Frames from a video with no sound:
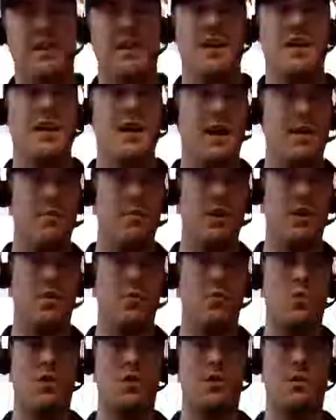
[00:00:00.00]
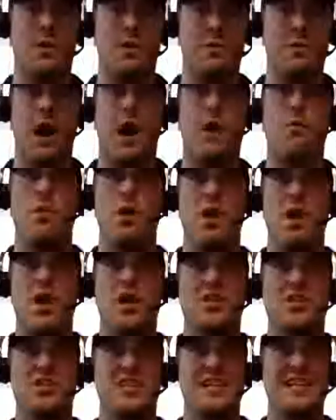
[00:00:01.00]
it and i want to work i want
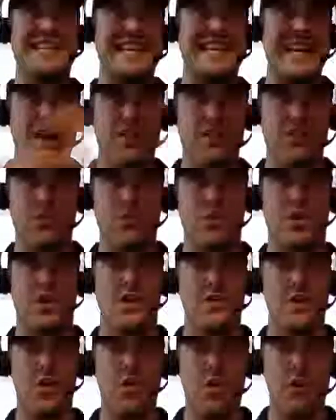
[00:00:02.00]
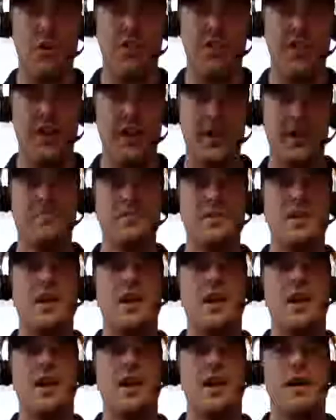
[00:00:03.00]
us together to work on the whole thing
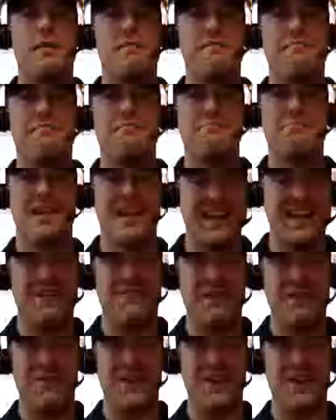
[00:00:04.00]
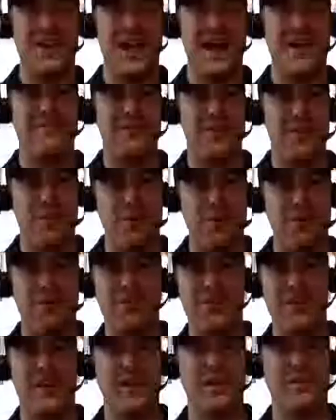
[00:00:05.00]
but I definitely wanted to have a
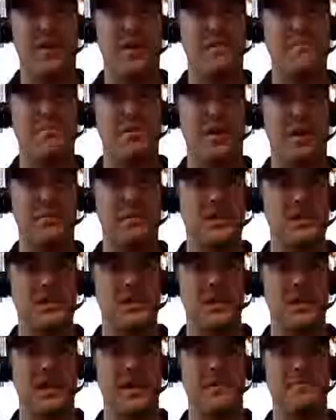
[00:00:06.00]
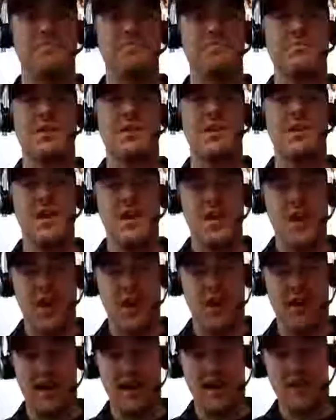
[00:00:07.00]
whole thing on park bench today.
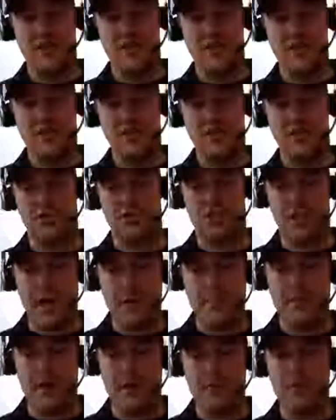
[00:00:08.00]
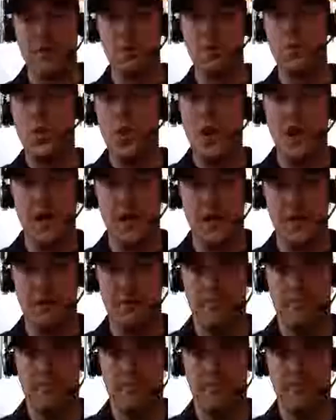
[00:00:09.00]
All right, so step number one,